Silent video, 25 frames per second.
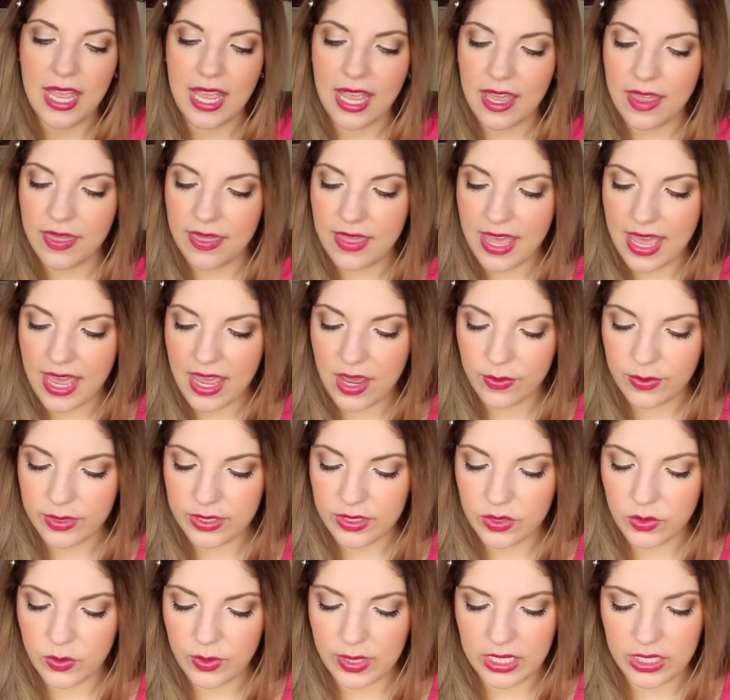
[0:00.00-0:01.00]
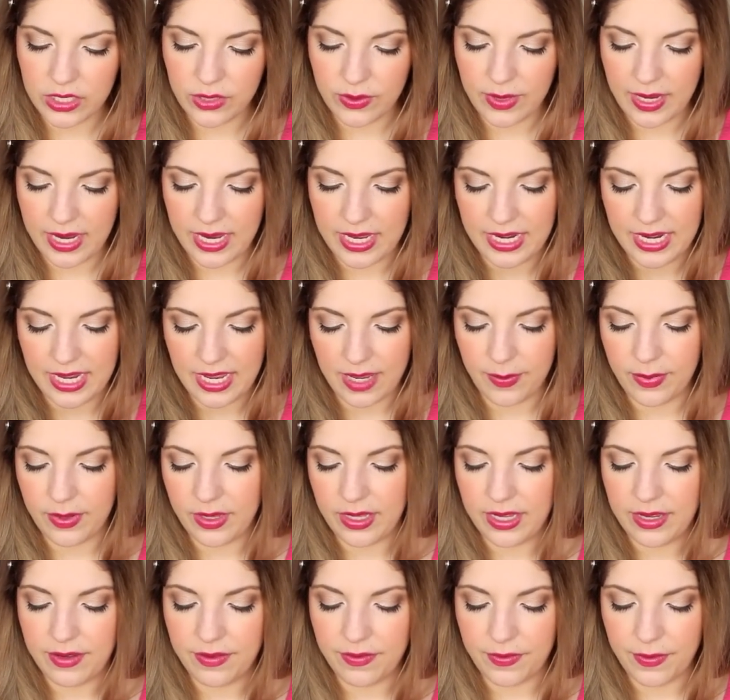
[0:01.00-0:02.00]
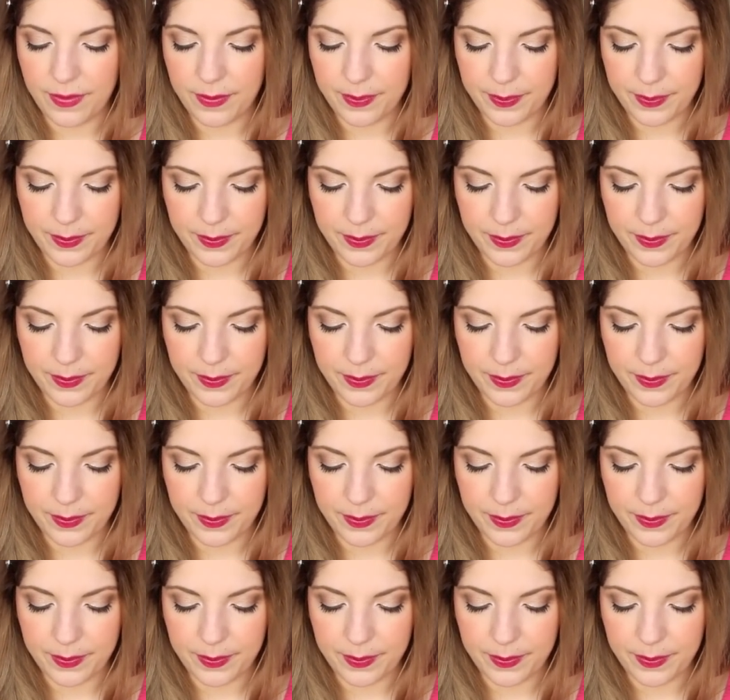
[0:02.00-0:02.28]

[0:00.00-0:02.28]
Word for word: And that was $22.80, I believe.